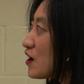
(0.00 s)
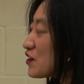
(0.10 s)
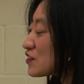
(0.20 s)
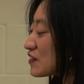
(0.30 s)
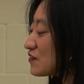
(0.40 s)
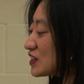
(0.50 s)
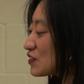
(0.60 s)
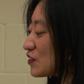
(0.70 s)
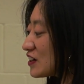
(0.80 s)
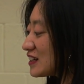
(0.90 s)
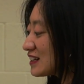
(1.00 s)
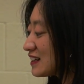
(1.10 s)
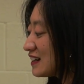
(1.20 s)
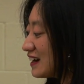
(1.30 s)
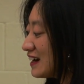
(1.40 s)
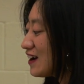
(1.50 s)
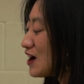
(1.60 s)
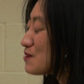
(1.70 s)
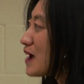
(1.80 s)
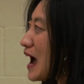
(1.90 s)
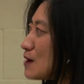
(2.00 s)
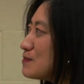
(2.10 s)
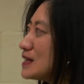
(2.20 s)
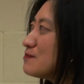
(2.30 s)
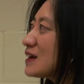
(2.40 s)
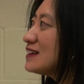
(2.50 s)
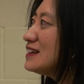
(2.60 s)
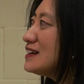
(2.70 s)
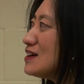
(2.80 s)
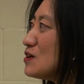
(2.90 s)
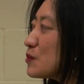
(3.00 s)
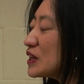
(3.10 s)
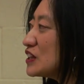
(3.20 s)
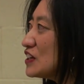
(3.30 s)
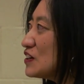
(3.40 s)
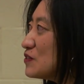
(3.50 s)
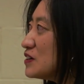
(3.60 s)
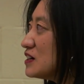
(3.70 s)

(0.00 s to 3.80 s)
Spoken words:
barter of sorts, and I'm happy to make a deal with you.